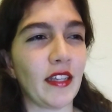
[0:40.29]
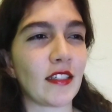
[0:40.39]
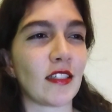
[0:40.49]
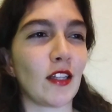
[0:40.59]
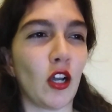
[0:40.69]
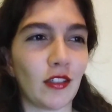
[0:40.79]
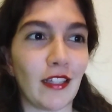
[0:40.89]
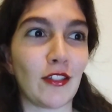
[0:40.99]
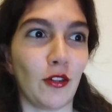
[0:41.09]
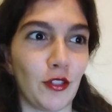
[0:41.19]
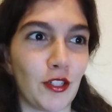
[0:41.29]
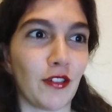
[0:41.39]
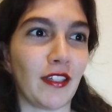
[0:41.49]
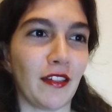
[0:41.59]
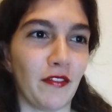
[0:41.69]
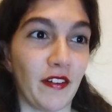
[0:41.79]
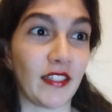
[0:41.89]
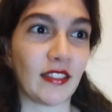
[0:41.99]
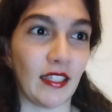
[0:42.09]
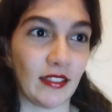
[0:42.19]
is not the solution in the
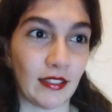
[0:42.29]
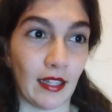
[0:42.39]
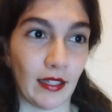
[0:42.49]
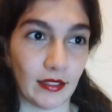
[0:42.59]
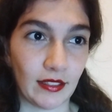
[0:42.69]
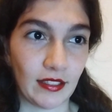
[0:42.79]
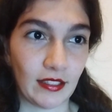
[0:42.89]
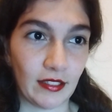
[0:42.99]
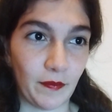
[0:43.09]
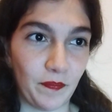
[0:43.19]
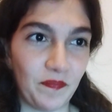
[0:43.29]
first instance.